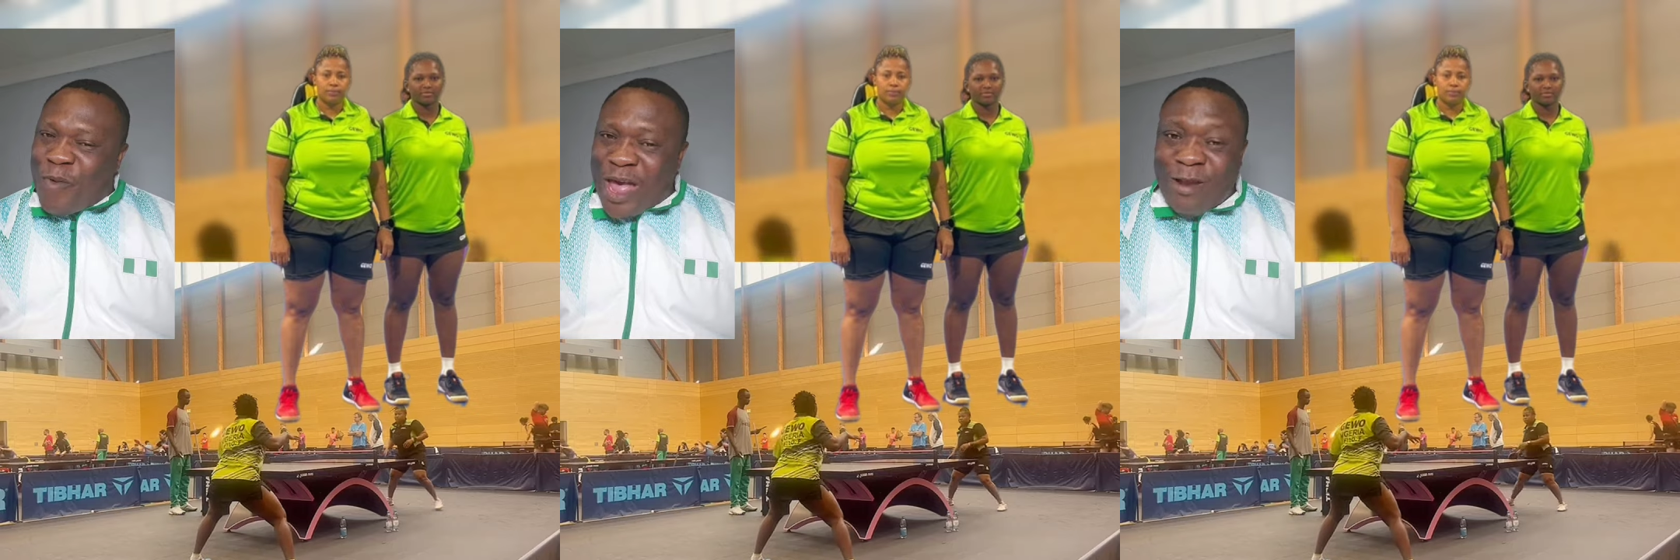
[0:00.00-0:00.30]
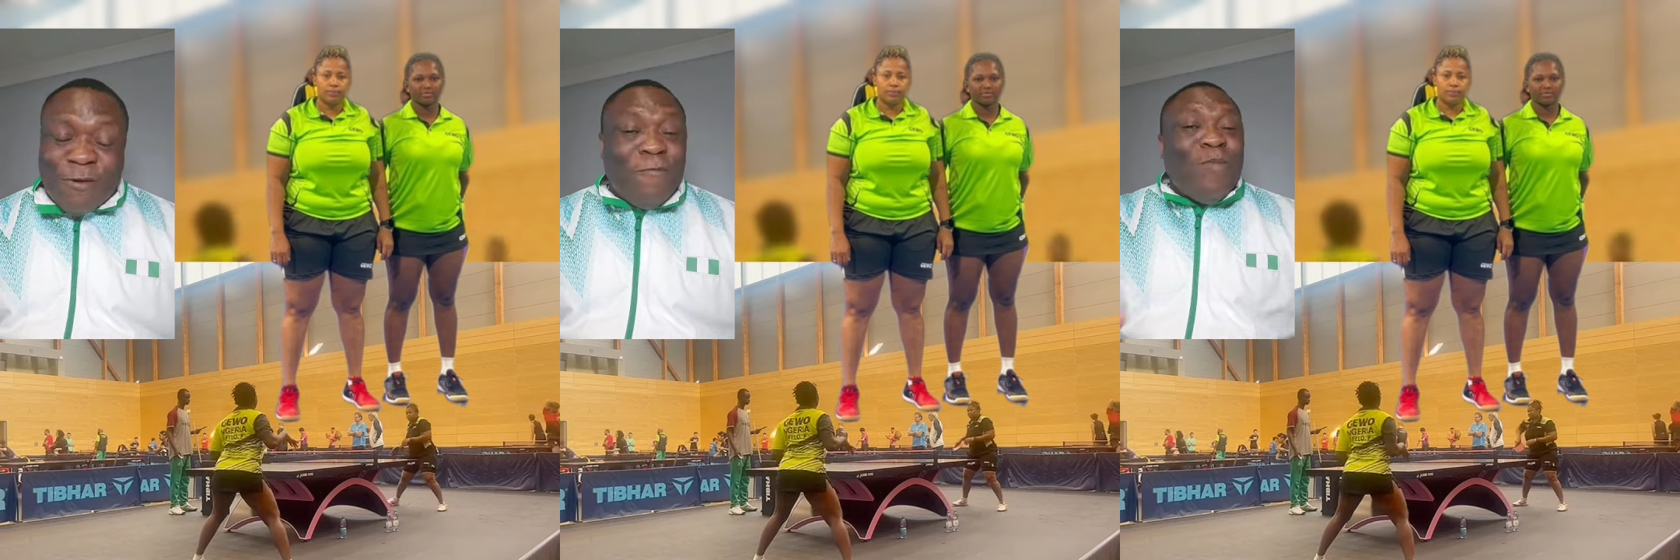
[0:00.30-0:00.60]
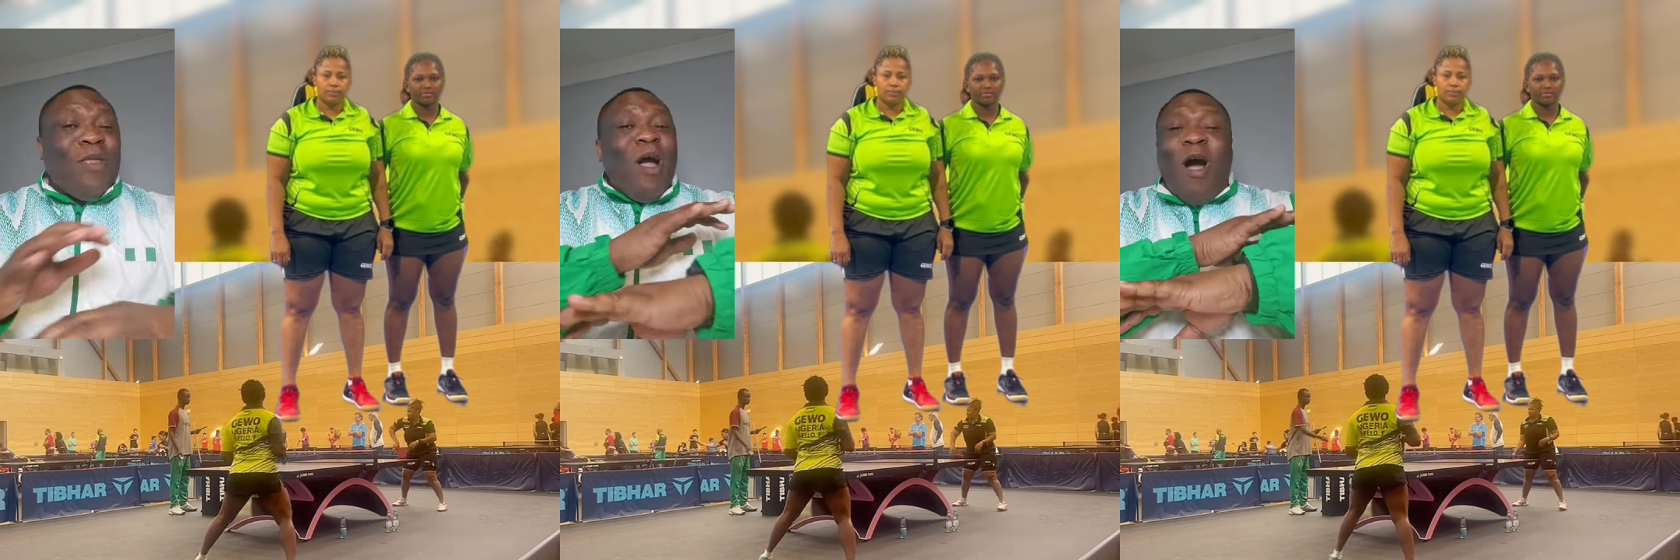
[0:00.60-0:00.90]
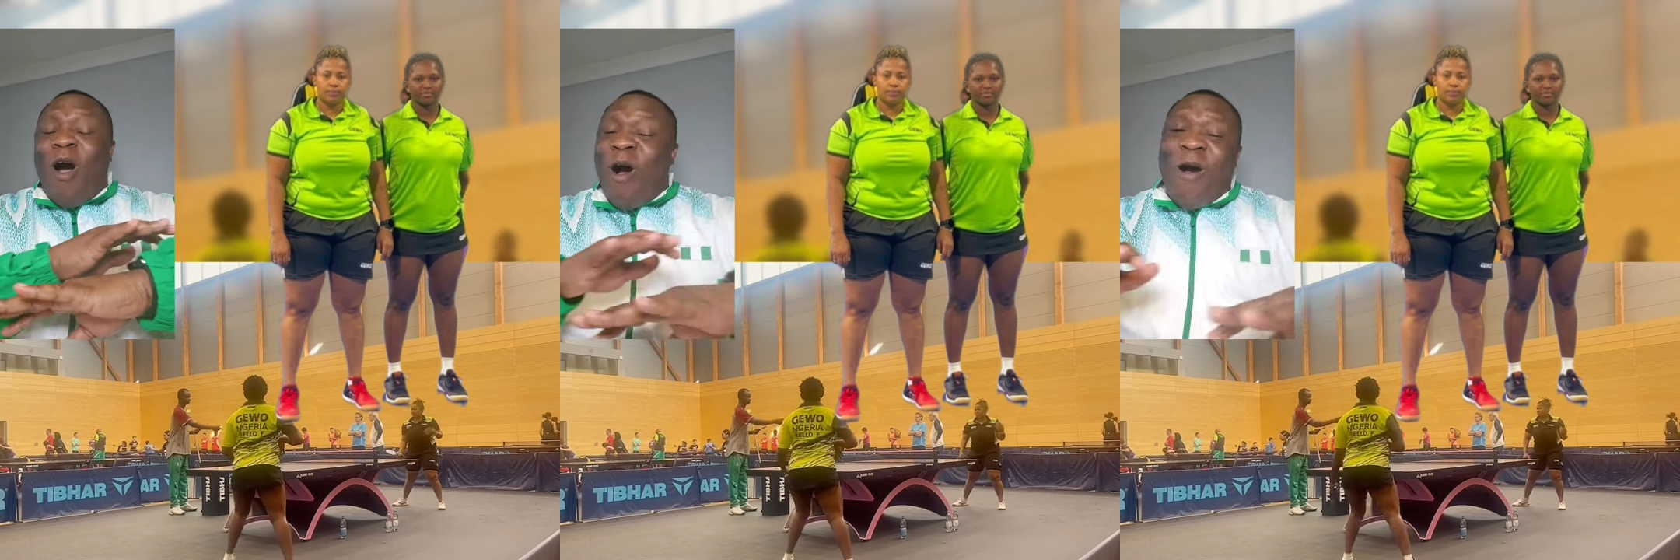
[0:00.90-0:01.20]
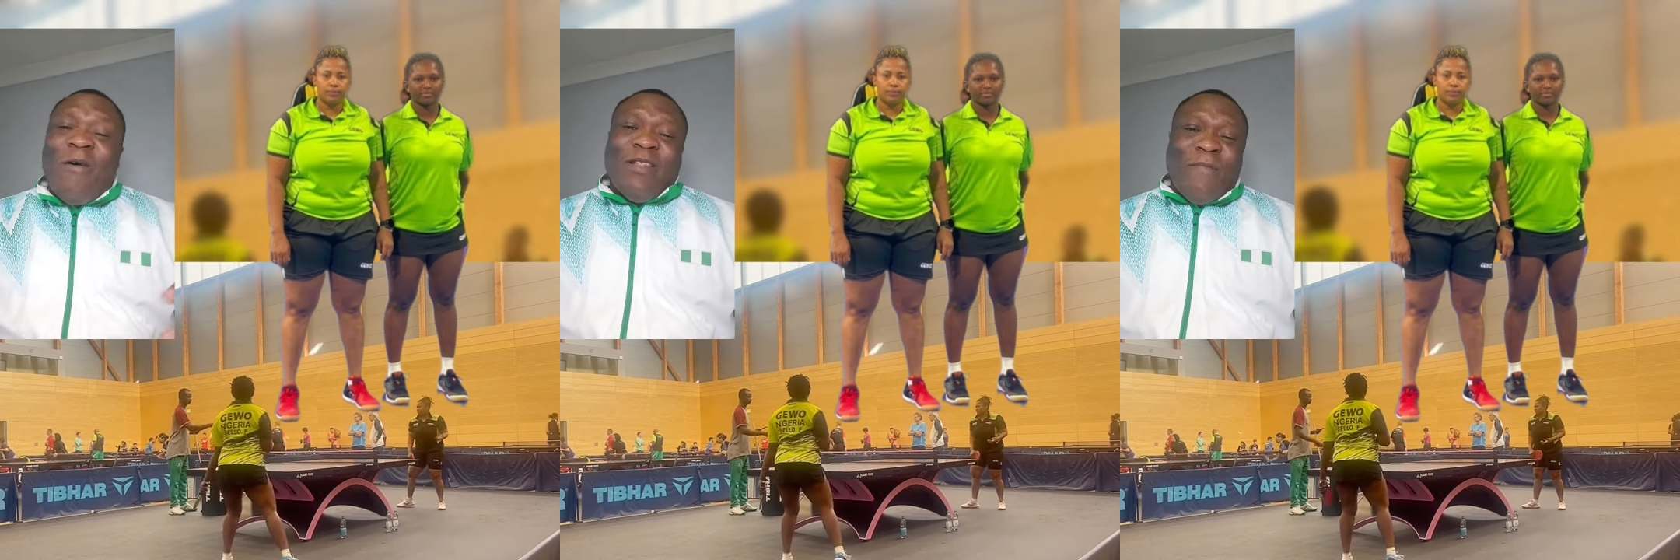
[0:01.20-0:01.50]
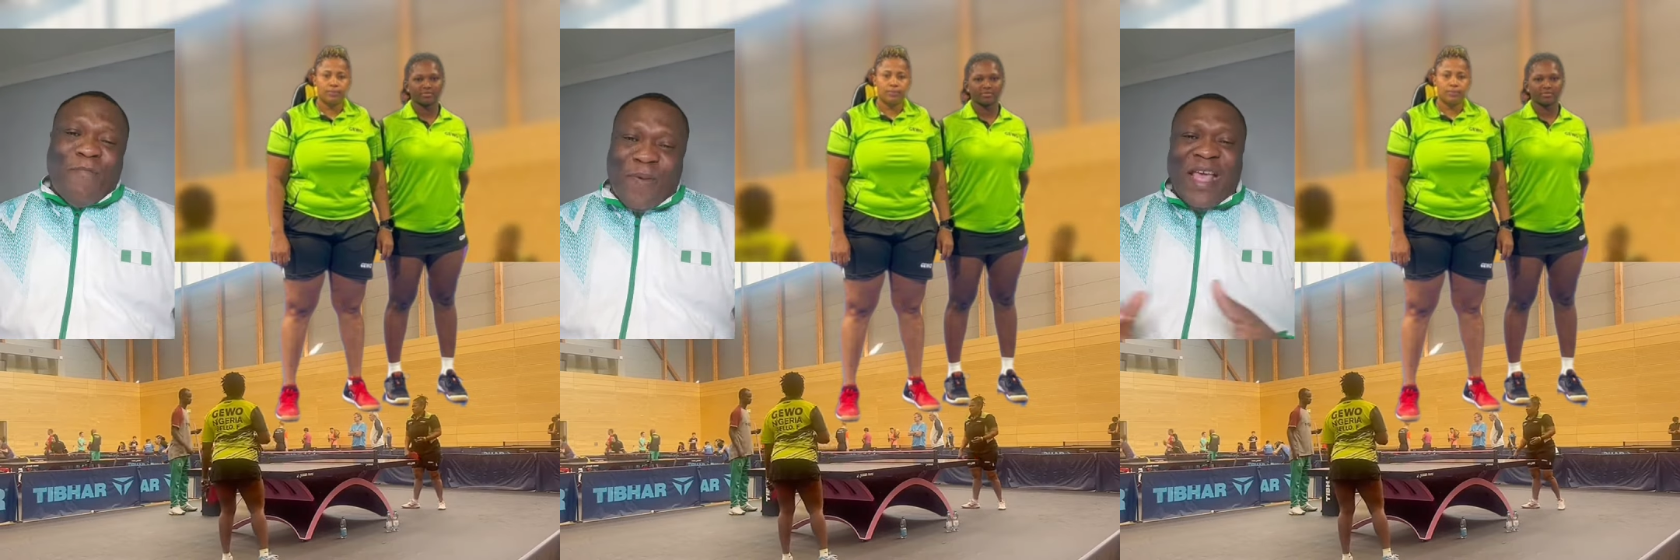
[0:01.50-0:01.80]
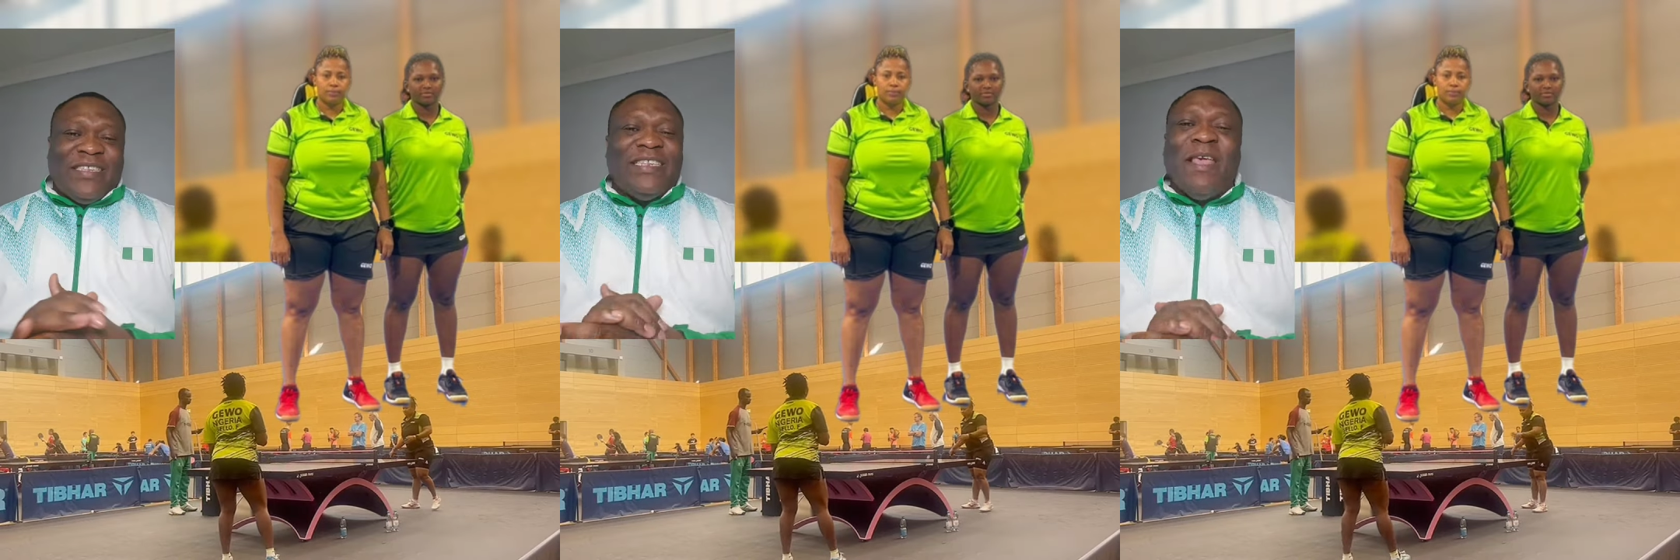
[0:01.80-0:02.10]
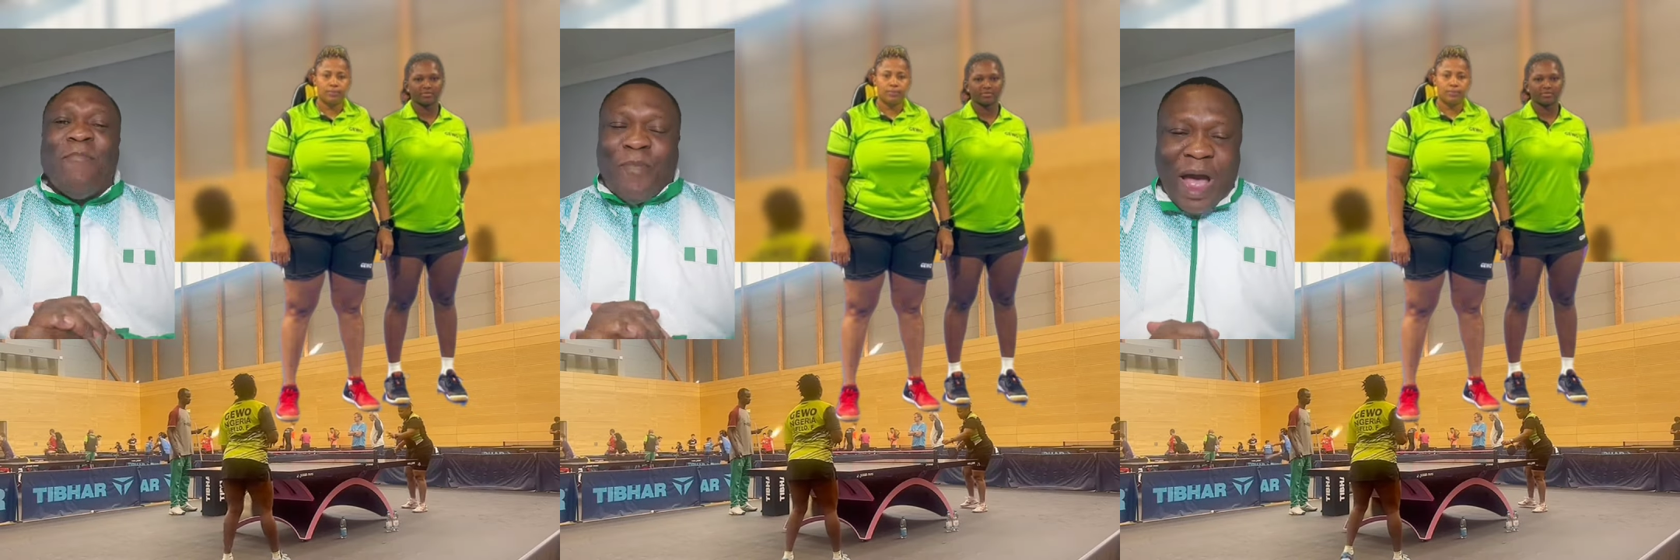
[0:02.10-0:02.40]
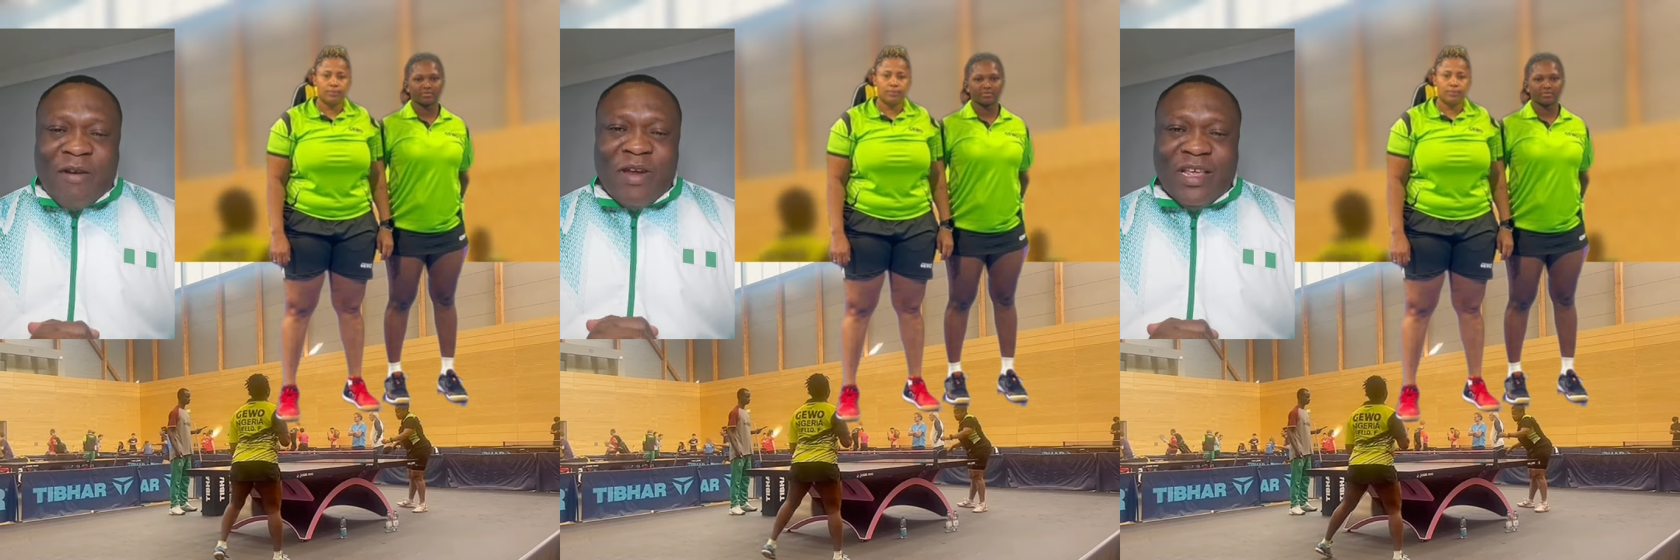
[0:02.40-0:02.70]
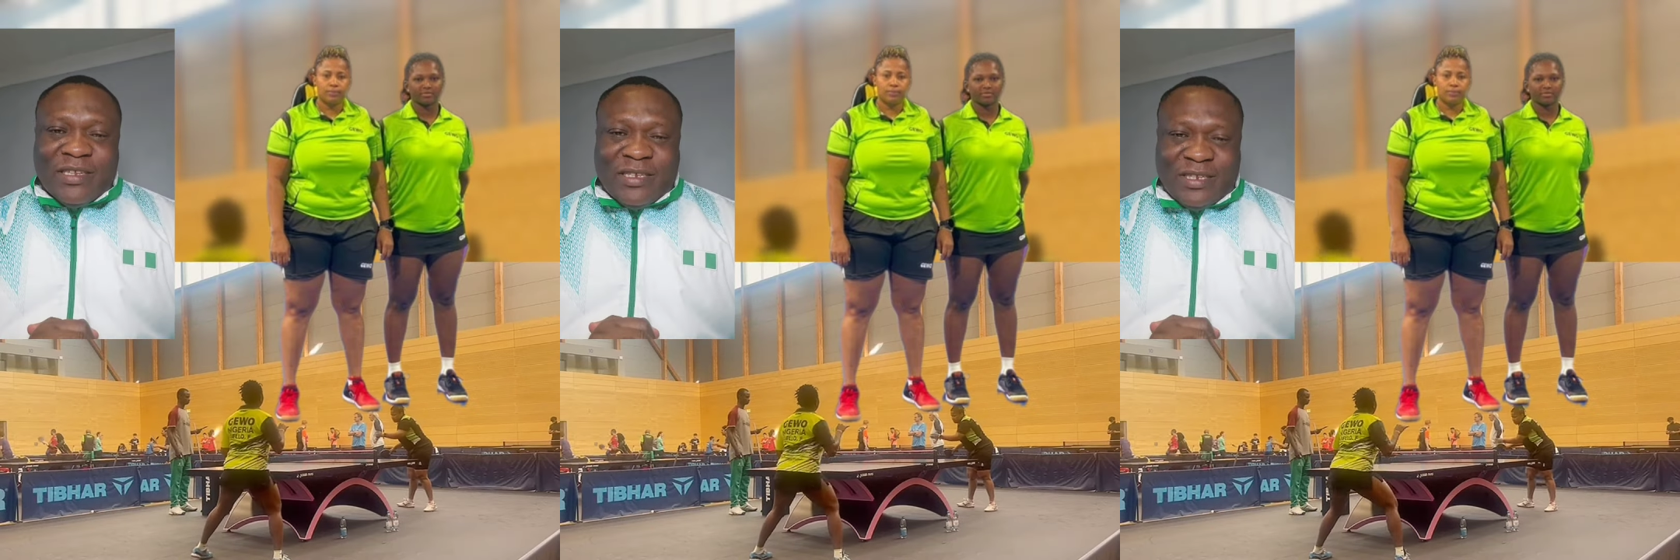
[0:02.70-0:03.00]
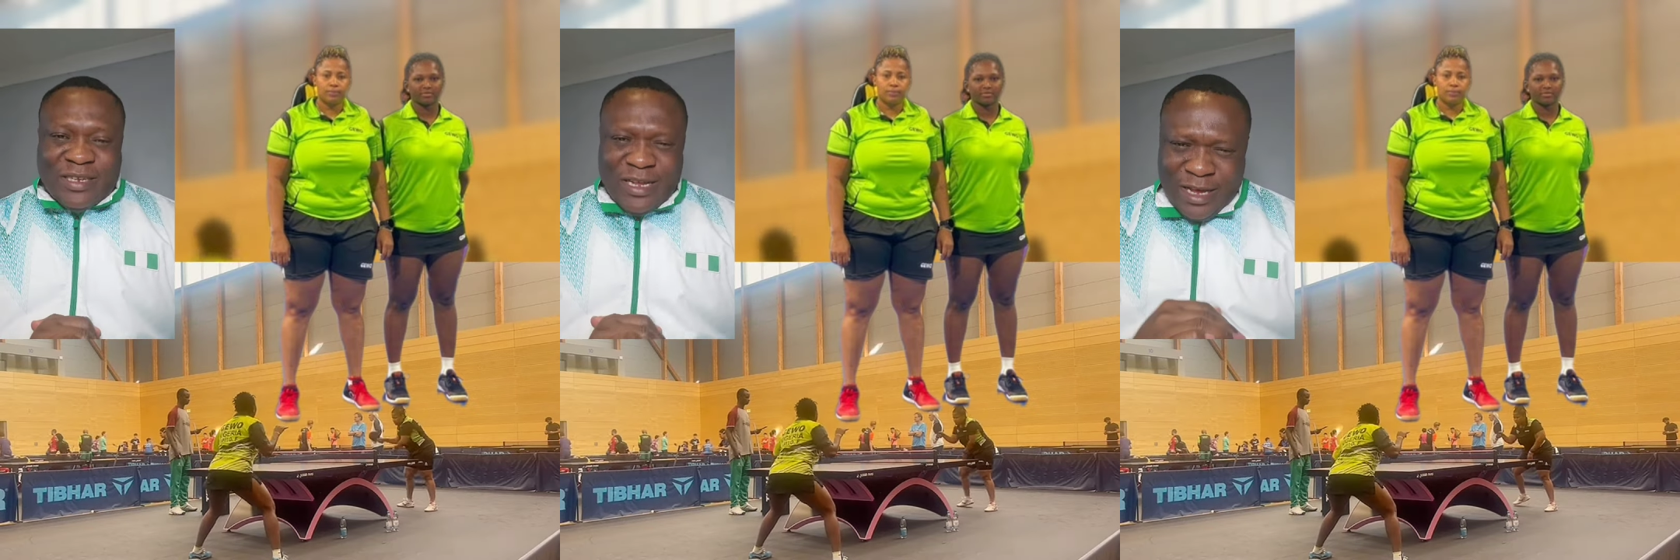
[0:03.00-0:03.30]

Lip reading: Bello all the best in Paris.